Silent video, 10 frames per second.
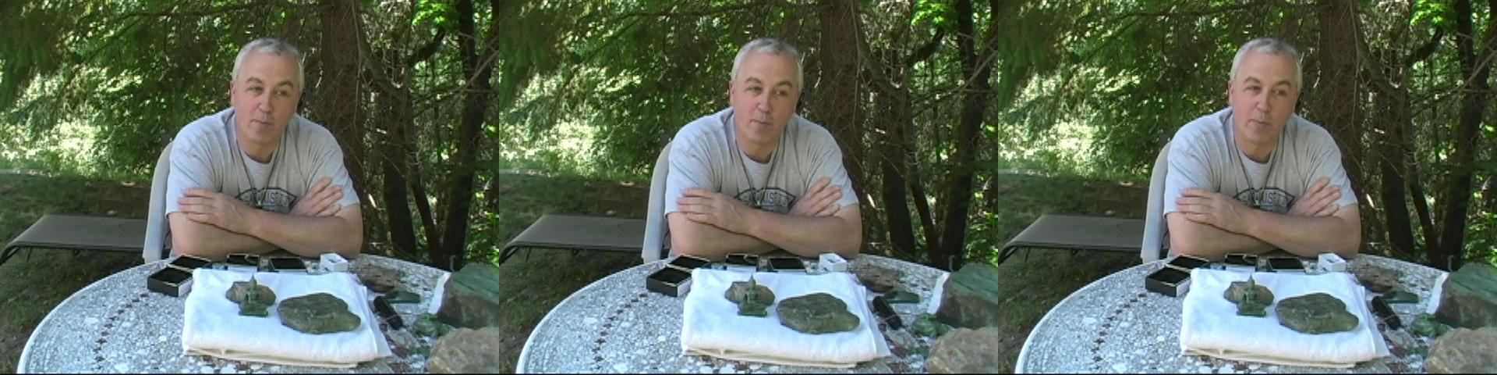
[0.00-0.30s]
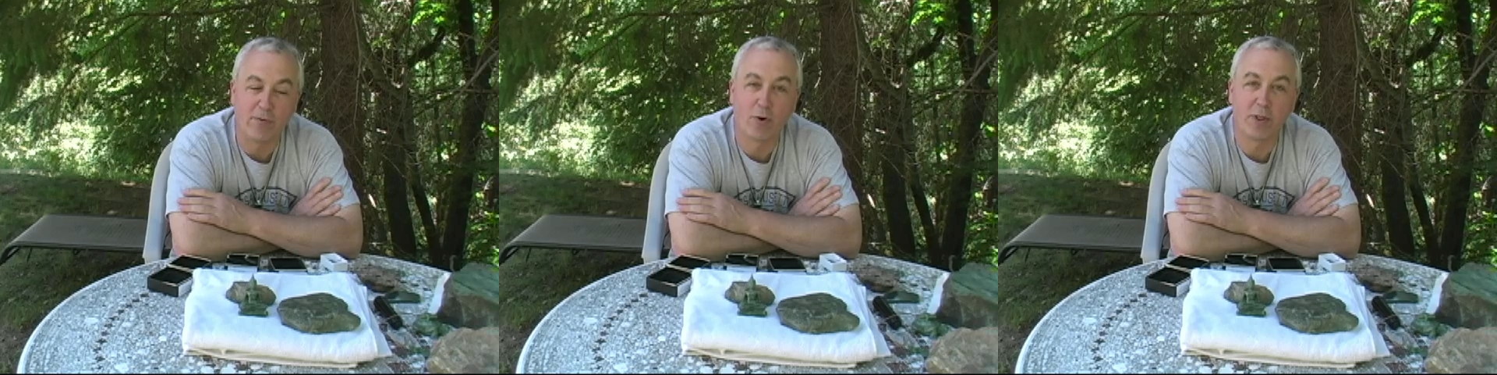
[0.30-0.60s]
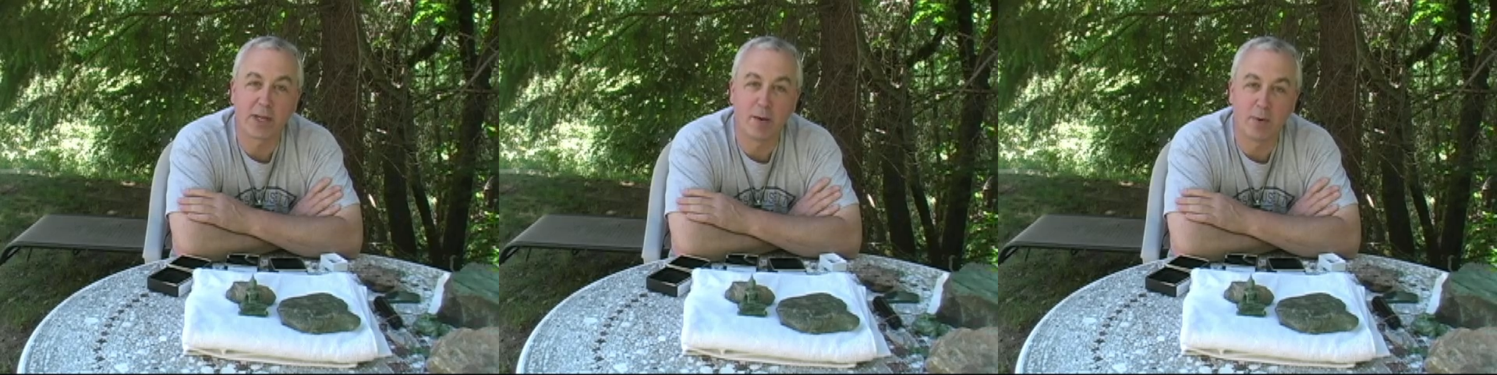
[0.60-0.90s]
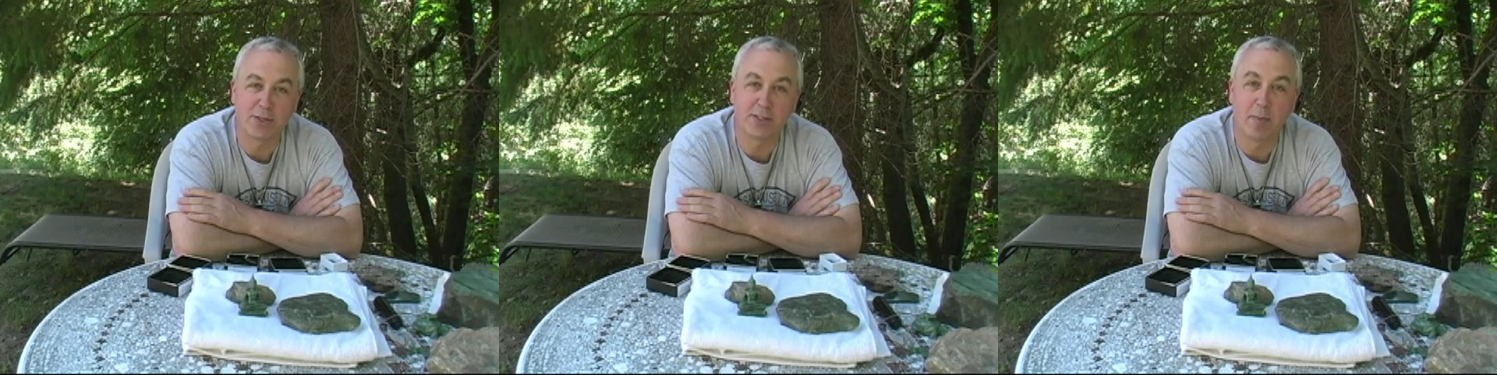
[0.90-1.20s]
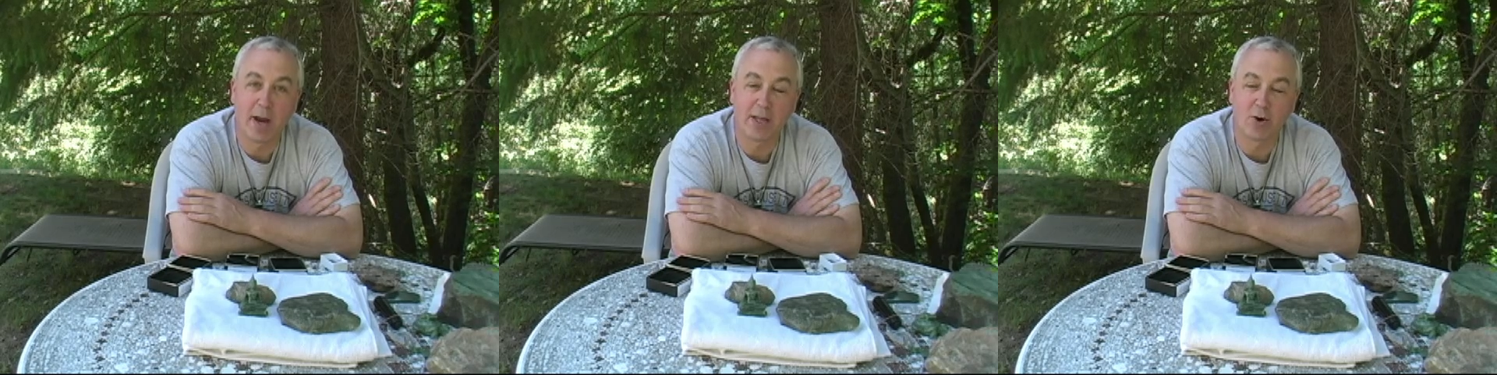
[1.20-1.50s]
before they commenced the
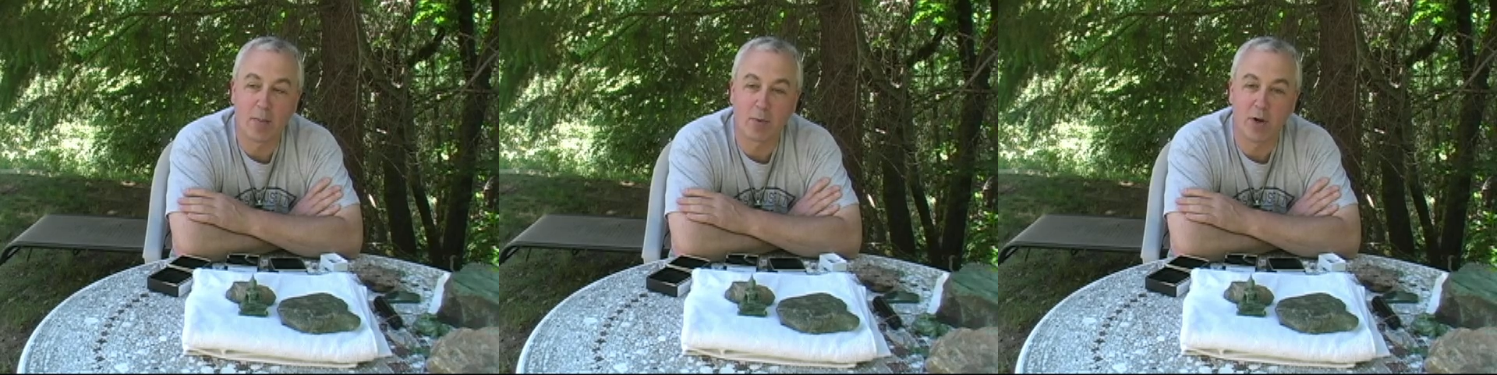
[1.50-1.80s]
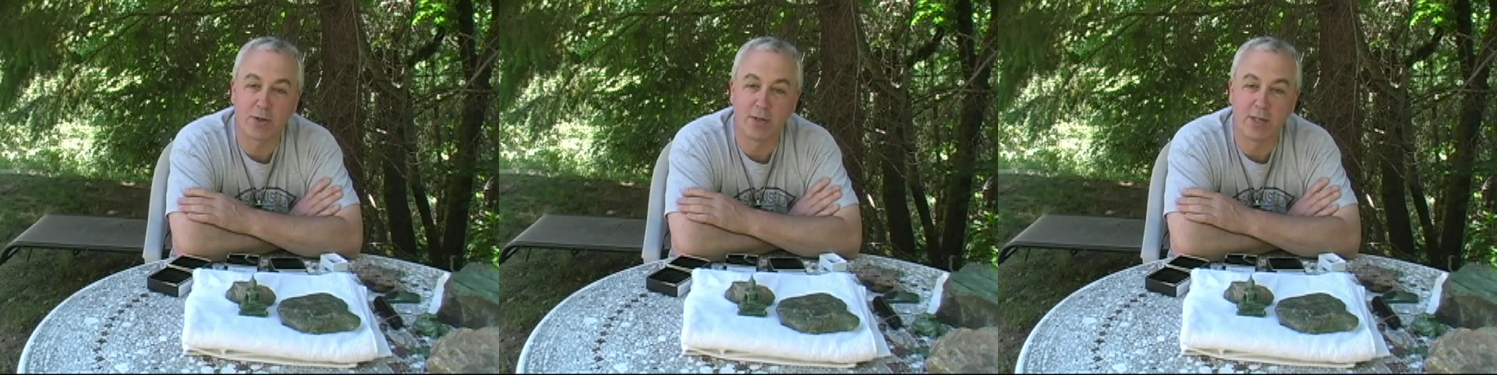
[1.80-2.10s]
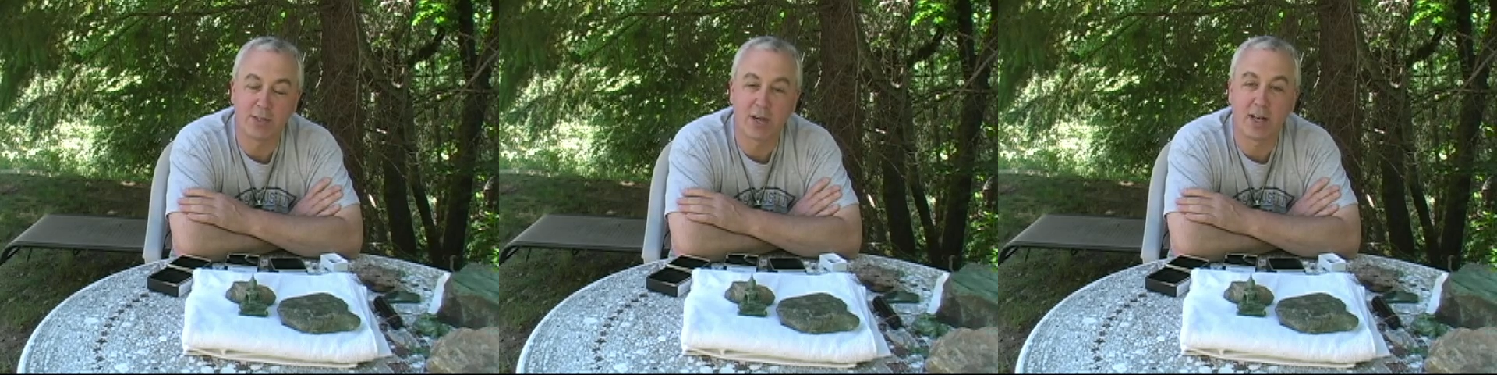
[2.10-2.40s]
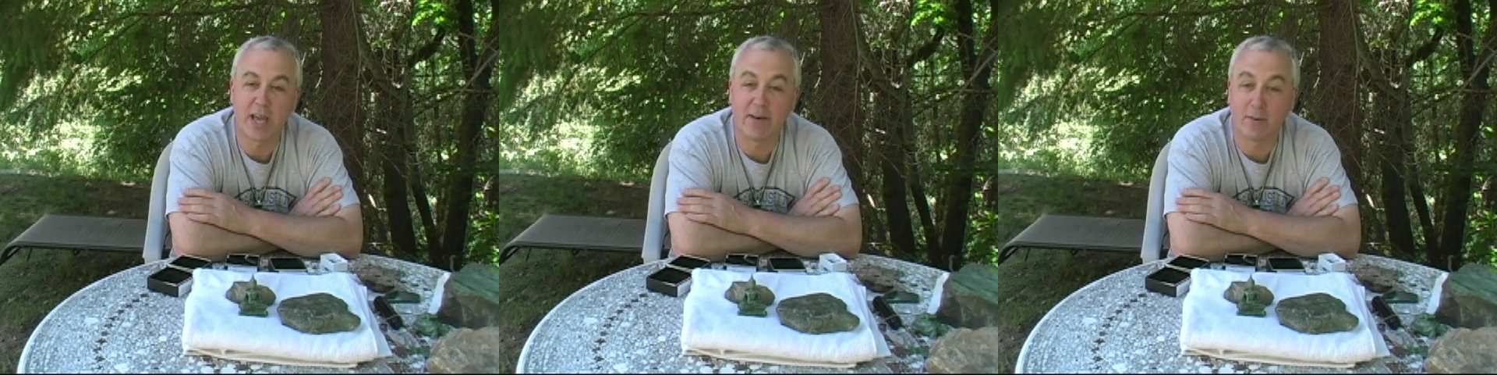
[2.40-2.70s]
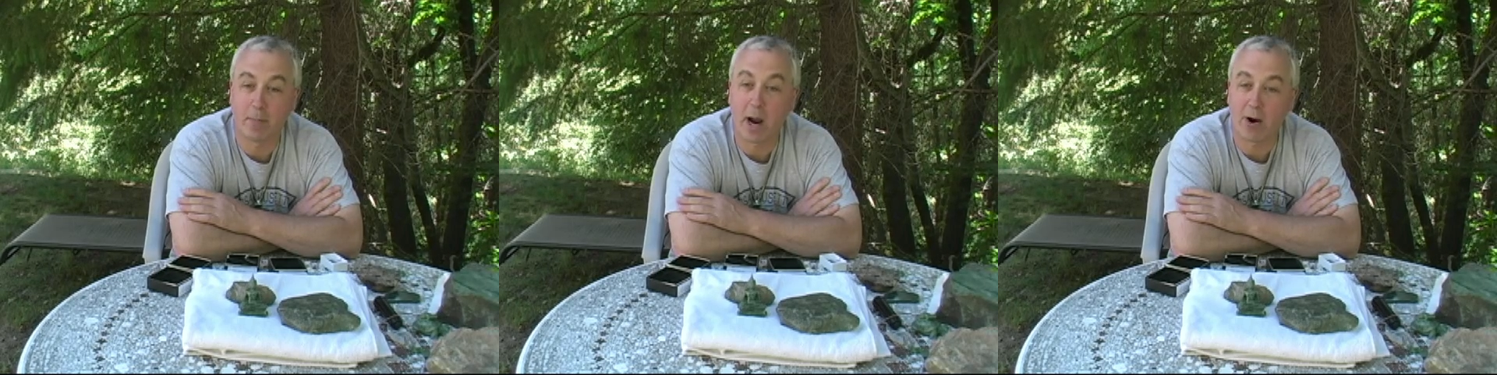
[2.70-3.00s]
mining operation, he decided to have a
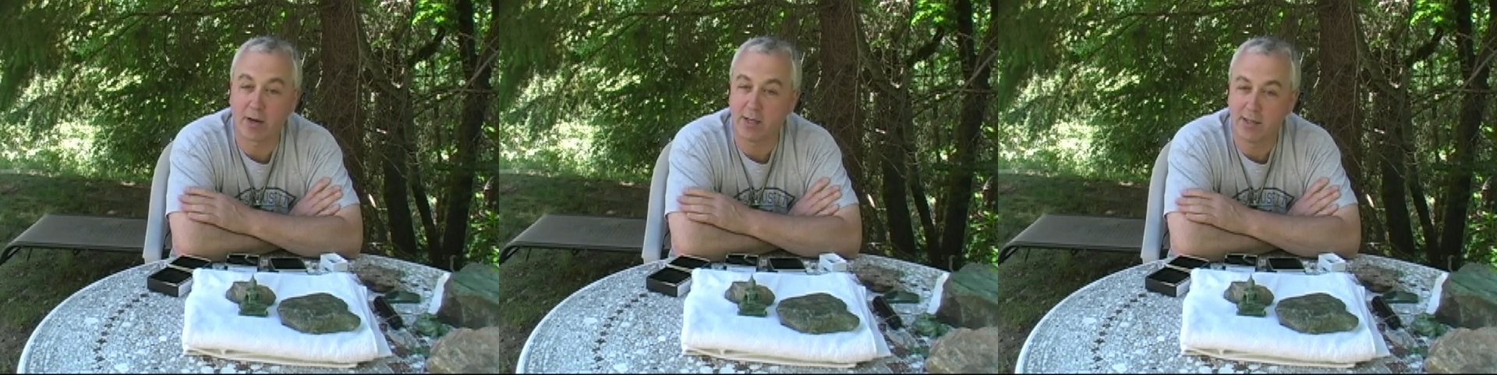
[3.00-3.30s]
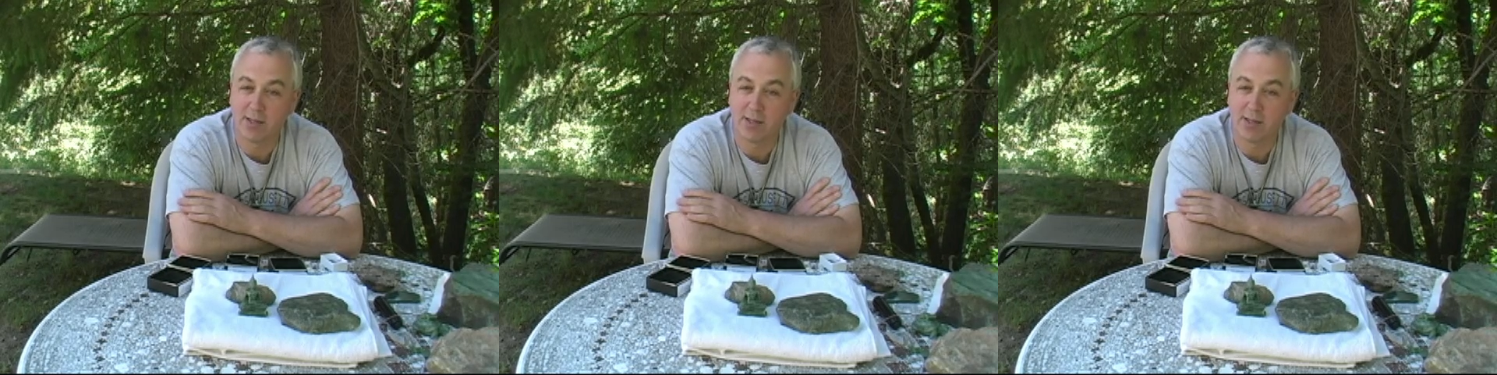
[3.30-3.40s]
party.